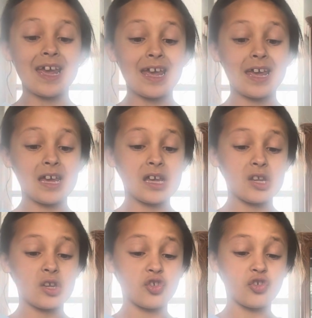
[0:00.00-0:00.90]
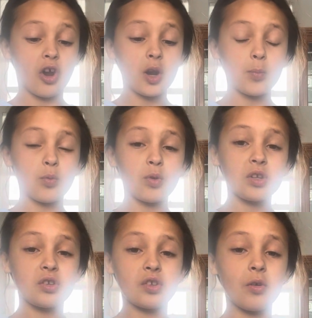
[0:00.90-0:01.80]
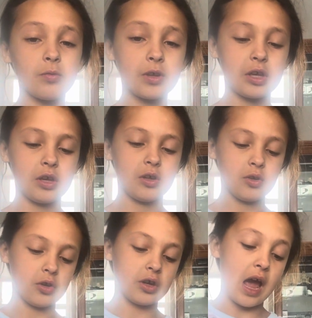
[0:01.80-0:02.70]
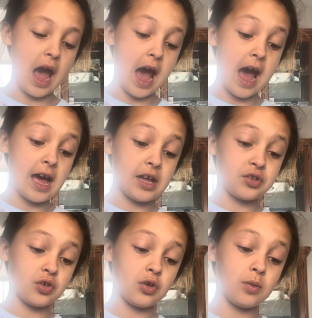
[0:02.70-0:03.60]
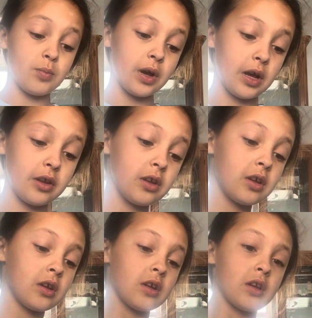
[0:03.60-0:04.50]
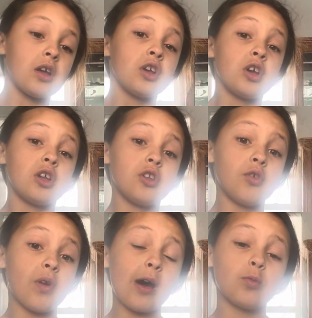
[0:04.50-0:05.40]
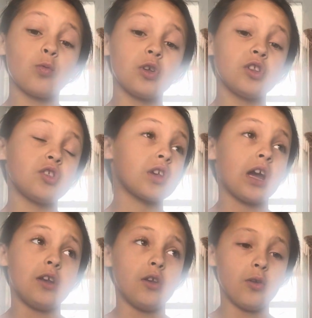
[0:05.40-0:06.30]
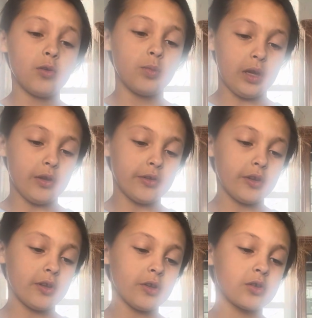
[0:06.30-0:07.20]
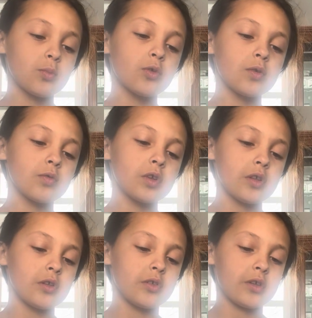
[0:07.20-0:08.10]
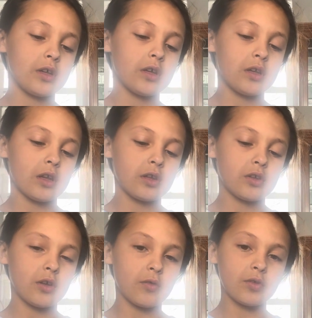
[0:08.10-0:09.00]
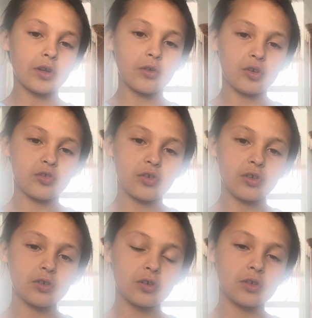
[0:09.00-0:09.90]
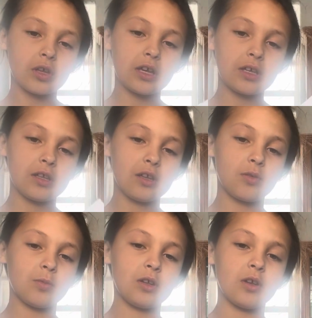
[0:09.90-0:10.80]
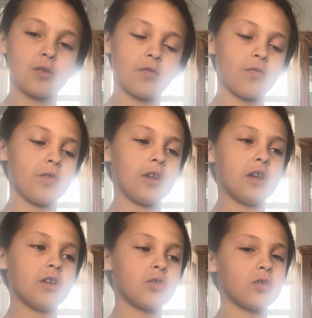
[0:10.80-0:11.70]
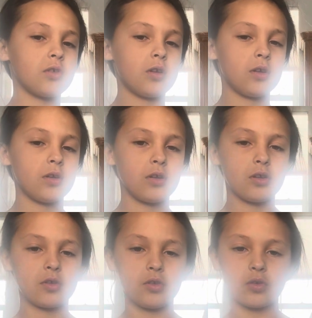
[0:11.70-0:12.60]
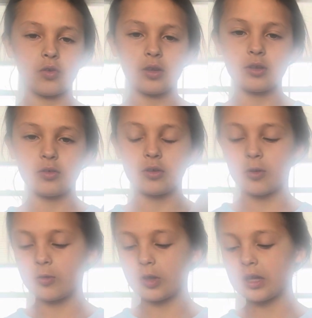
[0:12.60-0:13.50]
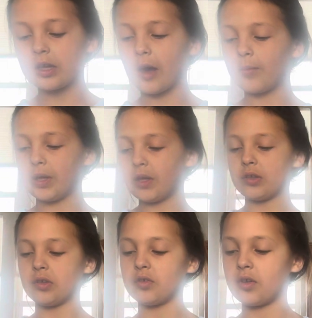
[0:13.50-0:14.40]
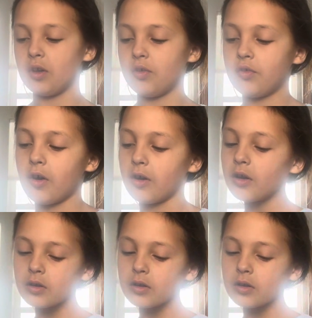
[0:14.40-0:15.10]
and the sharp ones don't really look as good, but the round ones kind of do, because it looks more realistic and that stuff. So it should look like this when you're finished. So it's going to go like that because it's the jaw.